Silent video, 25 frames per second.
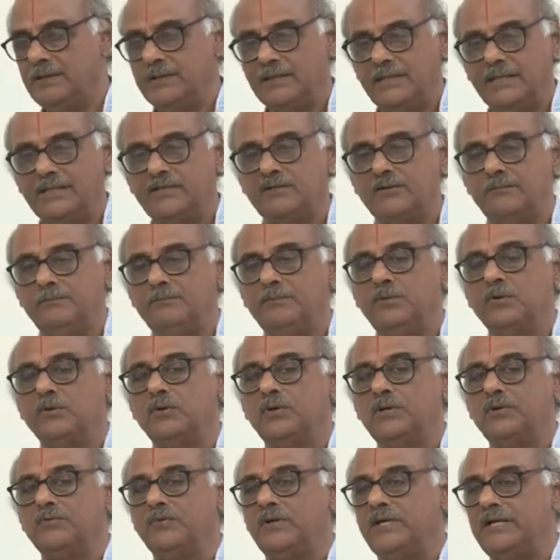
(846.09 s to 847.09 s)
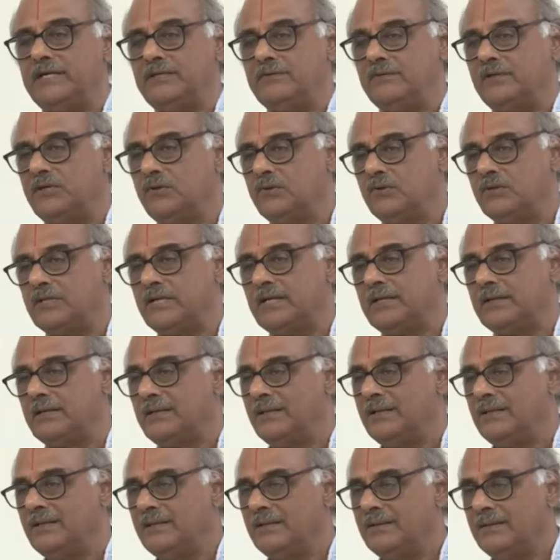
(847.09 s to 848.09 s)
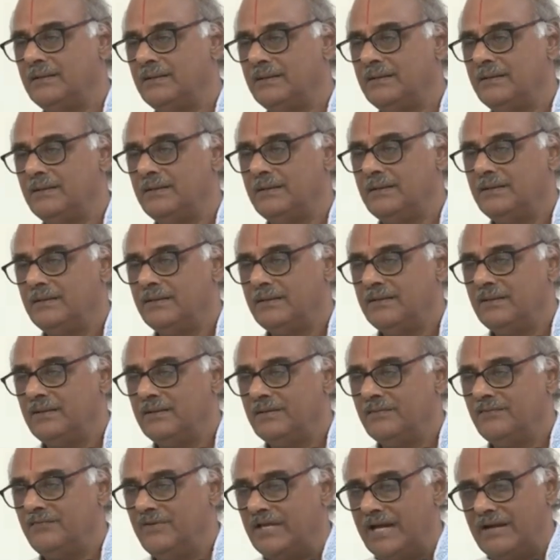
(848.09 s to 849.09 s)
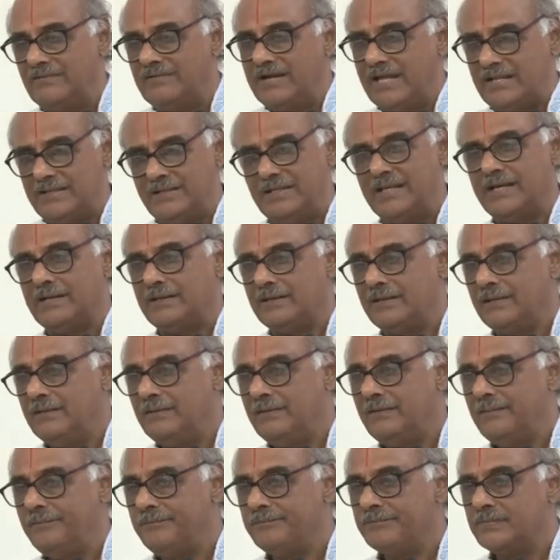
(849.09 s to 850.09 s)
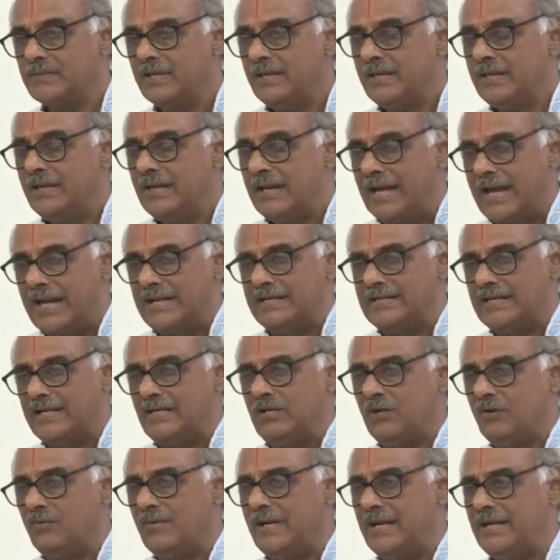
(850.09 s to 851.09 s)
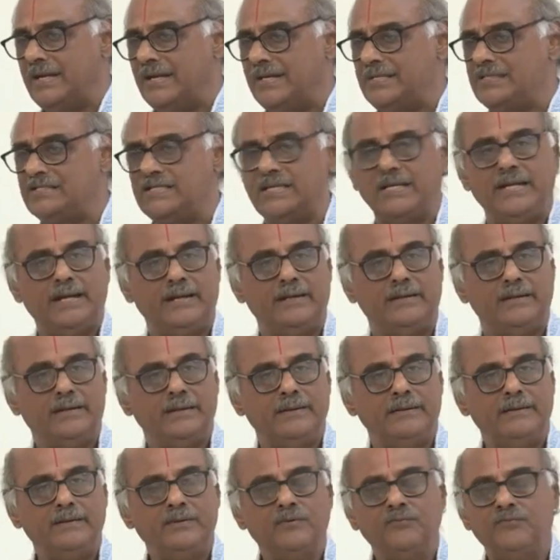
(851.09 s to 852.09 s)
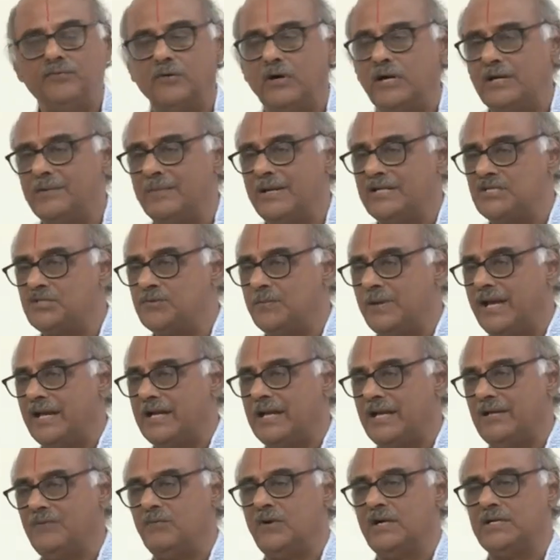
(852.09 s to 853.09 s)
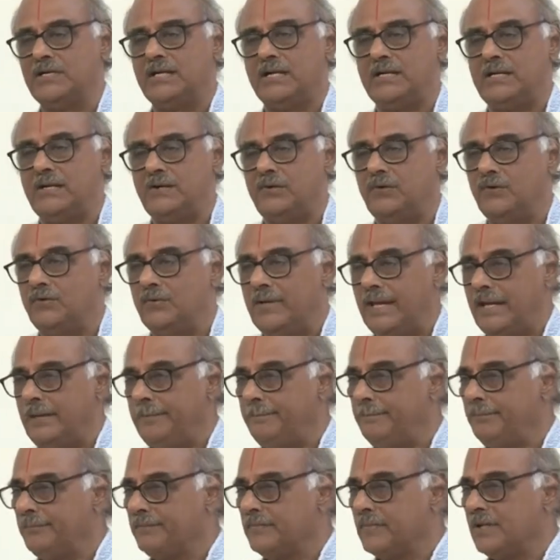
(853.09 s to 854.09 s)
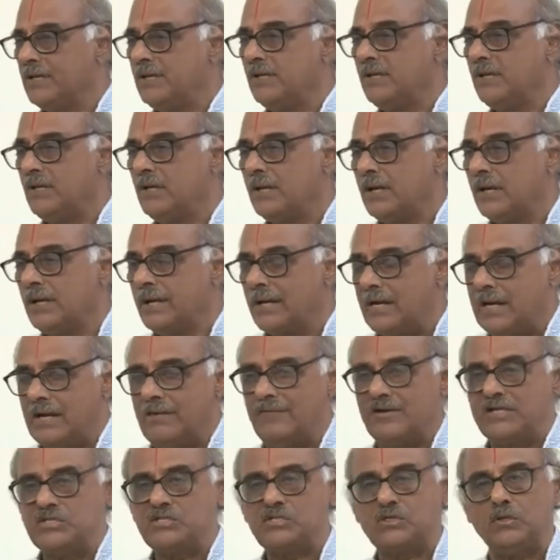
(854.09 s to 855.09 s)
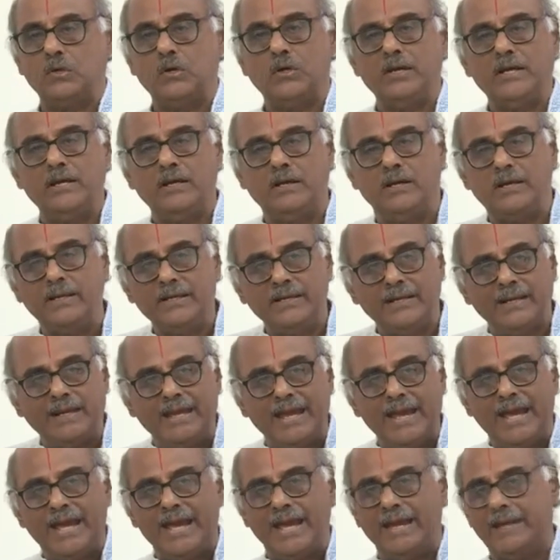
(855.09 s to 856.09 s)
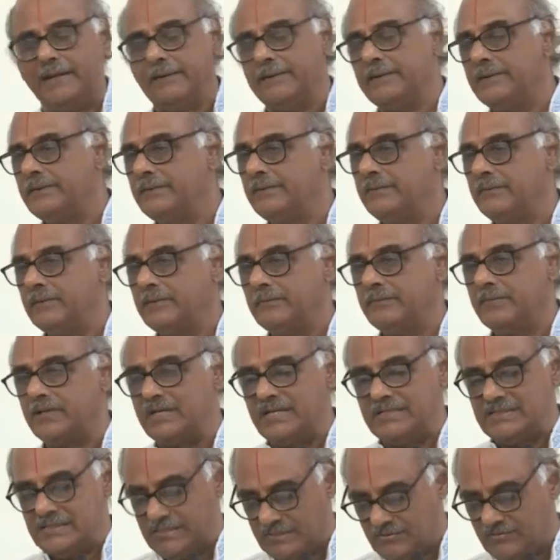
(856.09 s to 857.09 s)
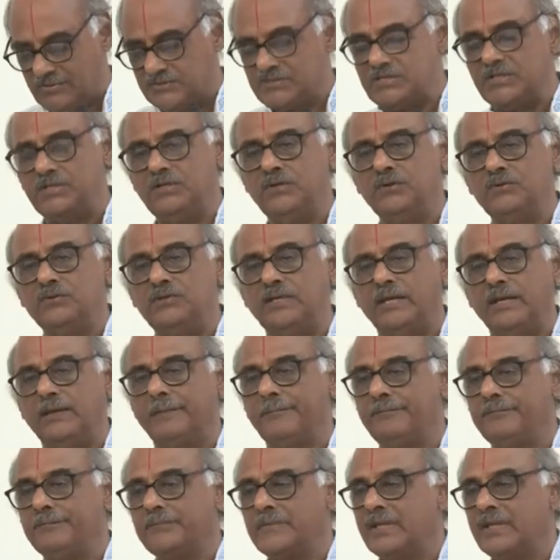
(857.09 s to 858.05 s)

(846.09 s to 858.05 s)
It will beautifully, it will do that. We have done that. I tell you one incident. 4 months back, I wanted to do a cover story on AI because it was a new thing.